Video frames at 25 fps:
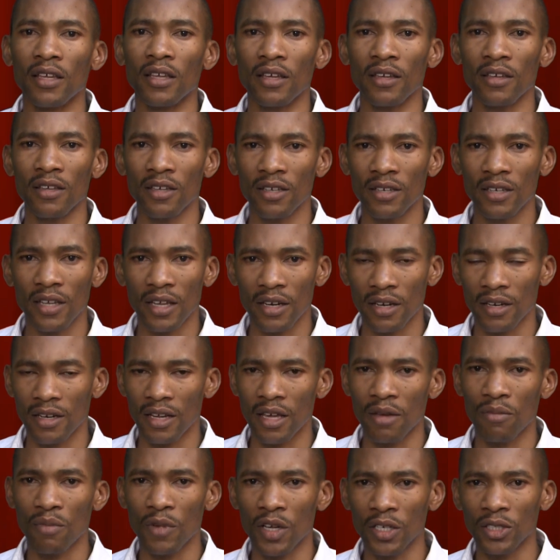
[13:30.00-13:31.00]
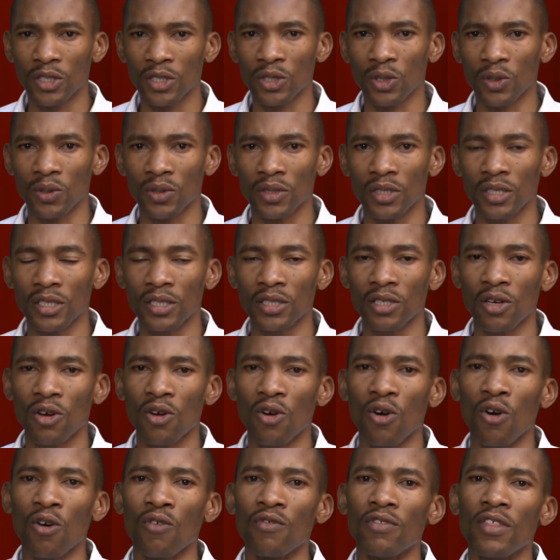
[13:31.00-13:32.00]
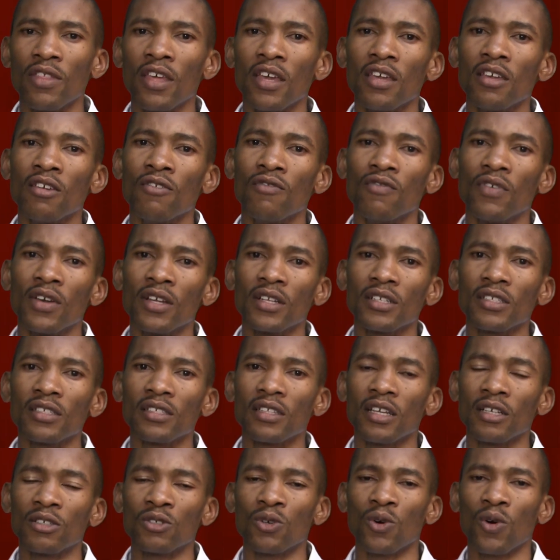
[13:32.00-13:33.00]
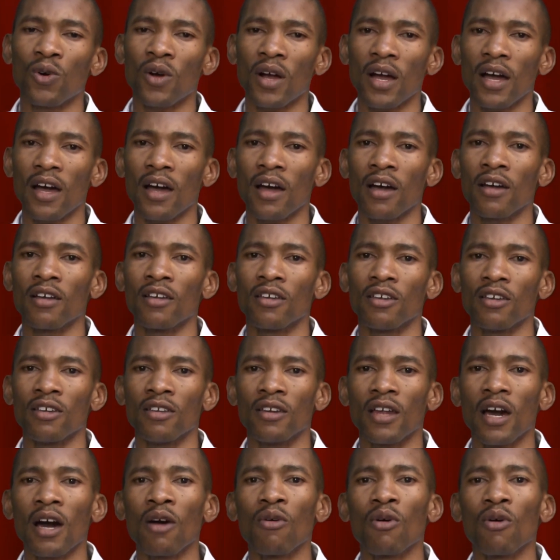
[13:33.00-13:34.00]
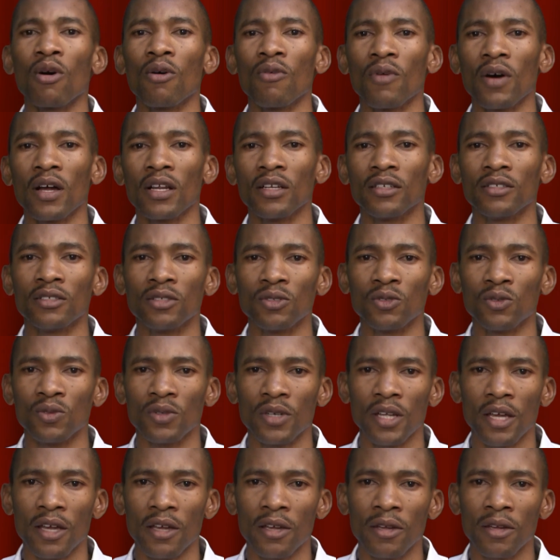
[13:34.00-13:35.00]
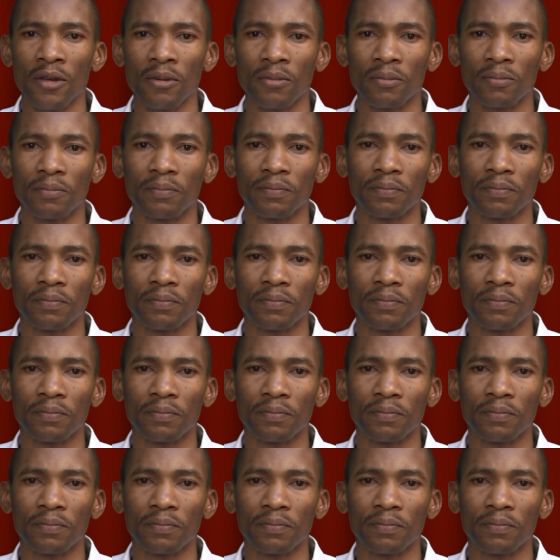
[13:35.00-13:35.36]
the hidden dimensions of the events that occur in our world today.